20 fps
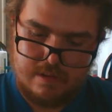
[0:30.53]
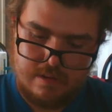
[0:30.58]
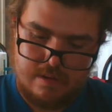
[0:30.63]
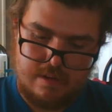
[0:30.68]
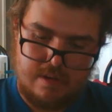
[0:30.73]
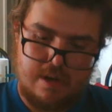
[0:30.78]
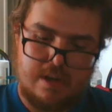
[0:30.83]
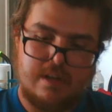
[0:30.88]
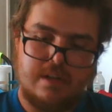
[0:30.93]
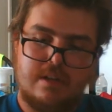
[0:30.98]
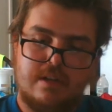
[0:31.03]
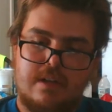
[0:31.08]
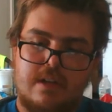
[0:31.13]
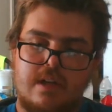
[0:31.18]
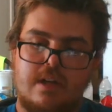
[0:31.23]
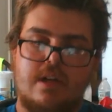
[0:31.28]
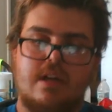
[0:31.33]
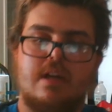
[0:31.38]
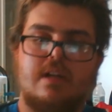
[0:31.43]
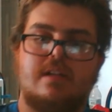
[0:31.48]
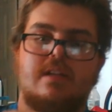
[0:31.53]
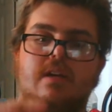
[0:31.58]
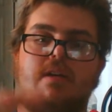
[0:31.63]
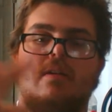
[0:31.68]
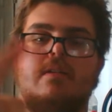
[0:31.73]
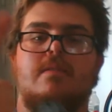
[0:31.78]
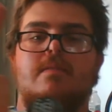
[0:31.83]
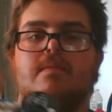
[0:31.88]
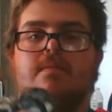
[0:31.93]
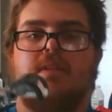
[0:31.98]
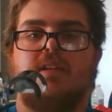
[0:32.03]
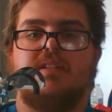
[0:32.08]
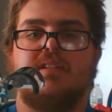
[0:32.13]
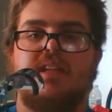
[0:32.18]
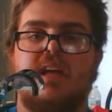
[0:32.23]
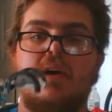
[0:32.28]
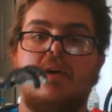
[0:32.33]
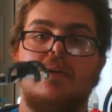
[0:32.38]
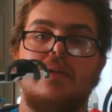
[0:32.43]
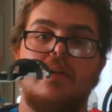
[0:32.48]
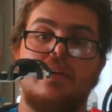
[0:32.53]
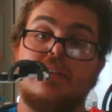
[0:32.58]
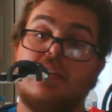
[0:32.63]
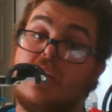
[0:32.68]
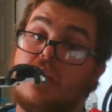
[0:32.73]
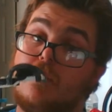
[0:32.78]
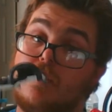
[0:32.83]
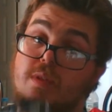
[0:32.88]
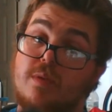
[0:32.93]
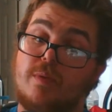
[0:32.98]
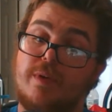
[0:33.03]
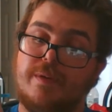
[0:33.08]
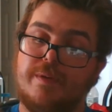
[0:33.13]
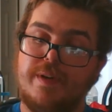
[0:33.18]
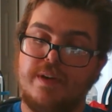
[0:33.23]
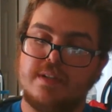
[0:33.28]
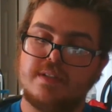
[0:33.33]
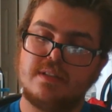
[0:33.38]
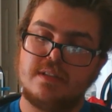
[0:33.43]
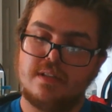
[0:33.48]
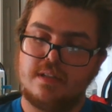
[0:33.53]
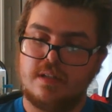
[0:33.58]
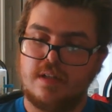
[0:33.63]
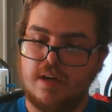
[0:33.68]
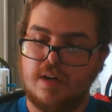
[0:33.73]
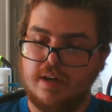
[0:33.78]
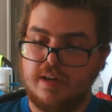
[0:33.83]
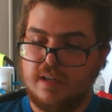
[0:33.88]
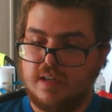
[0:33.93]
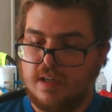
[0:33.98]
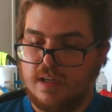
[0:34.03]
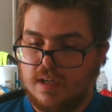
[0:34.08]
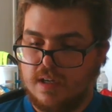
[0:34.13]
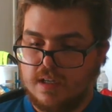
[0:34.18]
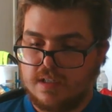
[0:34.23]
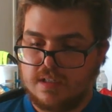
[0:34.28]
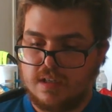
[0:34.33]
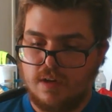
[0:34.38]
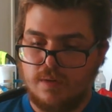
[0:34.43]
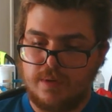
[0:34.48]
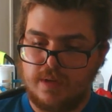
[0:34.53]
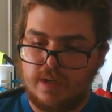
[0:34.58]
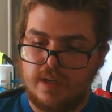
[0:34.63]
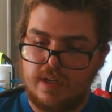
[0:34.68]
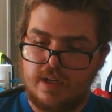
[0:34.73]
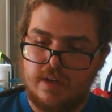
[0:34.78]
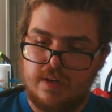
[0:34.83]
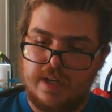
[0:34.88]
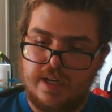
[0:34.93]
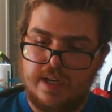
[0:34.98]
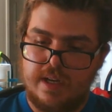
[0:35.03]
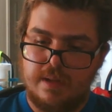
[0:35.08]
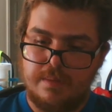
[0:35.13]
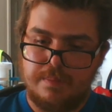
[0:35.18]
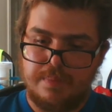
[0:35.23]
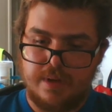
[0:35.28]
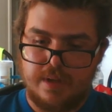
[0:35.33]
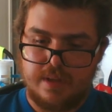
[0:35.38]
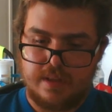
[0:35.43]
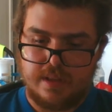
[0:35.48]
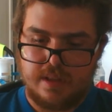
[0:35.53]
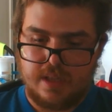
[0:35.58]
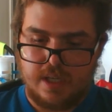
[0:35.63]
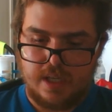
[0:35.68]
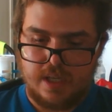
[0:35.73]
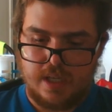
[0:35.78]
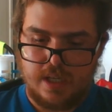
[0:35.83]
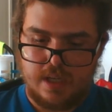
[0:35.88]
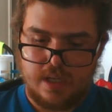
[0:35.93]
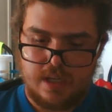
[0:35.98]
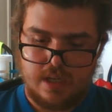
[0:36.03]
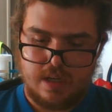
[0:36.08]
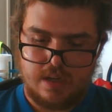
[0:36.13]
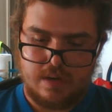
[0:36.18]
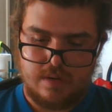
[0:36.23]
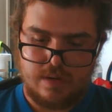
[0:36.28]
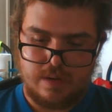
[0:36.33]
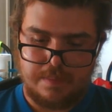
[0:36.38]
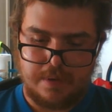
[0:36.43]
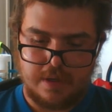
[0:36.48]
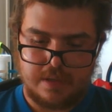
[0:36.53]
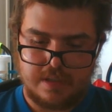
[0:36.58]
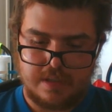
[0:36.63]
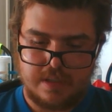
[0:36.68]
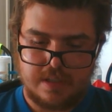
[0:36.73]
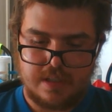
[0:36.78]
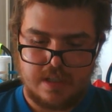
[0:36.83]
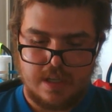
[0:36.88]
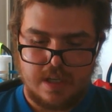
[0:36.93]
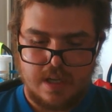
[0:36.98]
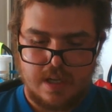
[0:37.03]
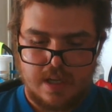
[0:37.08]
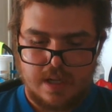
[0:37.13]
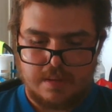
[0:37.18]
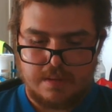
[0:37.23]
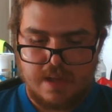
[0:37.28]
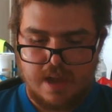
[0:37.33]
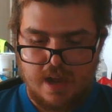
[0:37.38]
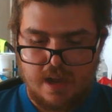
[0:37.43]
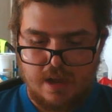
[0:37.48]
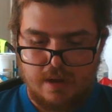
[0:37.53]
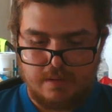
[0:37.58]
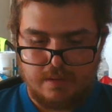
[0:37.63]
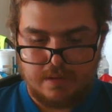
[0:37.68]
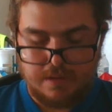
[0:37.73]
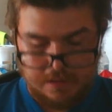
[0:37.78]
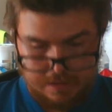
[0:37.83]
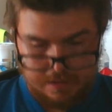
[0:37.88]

Right. So this is how it looks like with the wheel wells. Alright. So we're gonna go ahead and put the wheel parts. Now